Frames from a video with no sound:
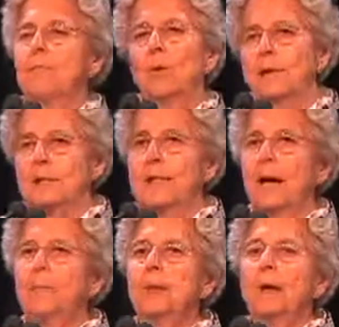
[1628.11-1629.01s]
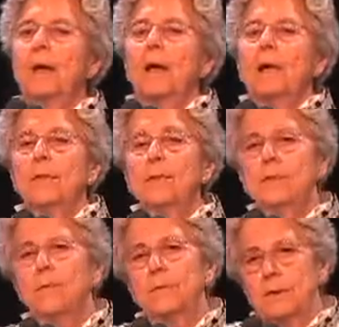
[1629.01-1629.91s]
The, the United
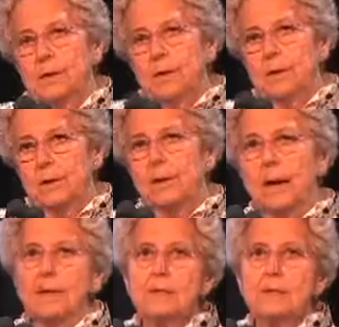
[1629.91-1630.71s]
States, by law,